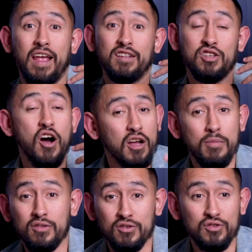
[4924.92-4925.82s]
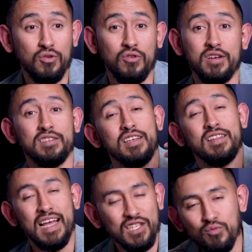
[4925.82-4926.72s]
and talk about their stories.
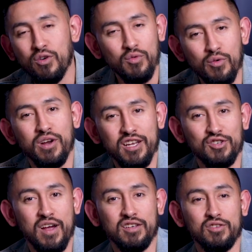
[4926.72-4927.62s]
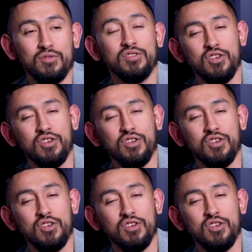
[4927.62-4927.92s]
That's what we're really trying to do.